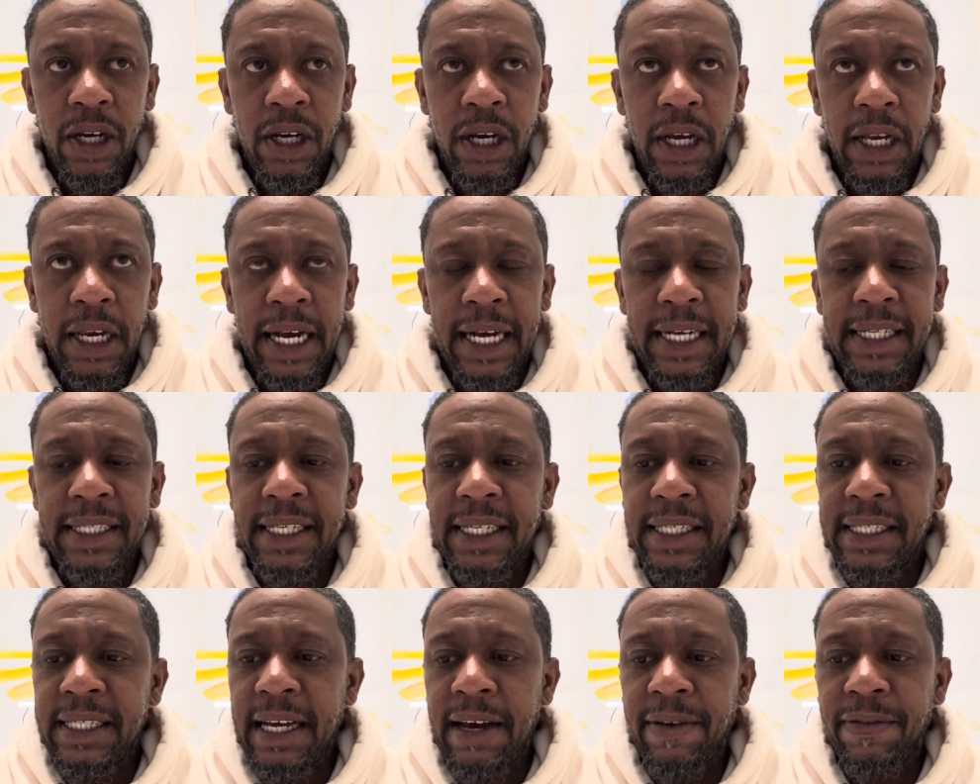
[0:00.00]
like I
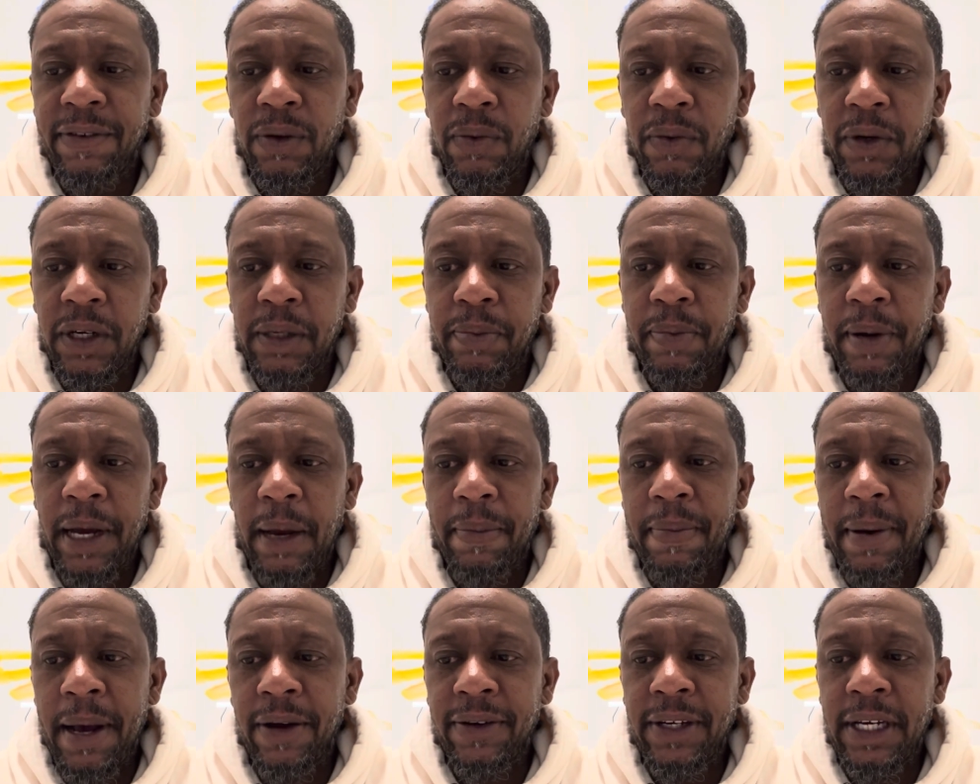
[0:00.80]
said, definitely want a
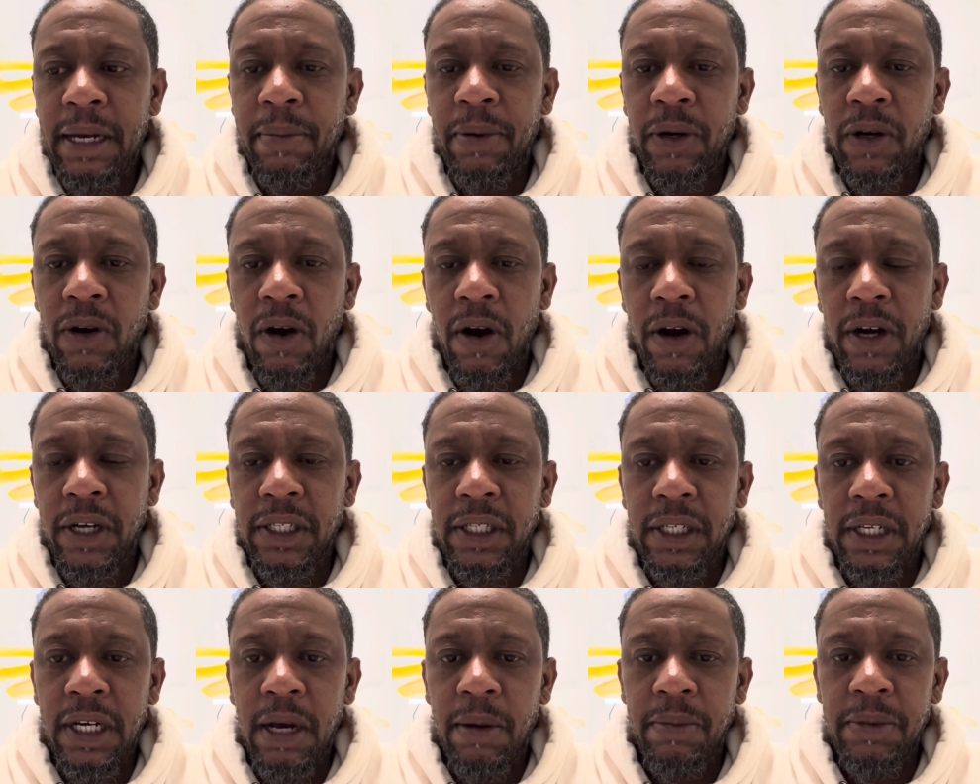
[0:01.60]
PayPal debit card because
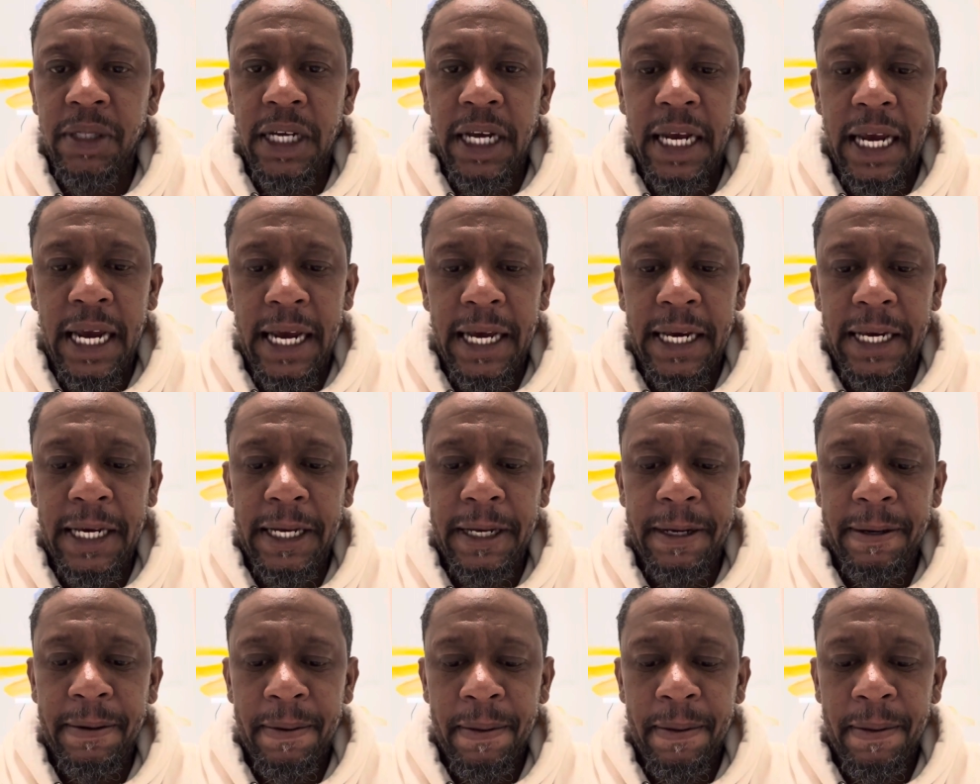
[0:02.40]
it comes in handy.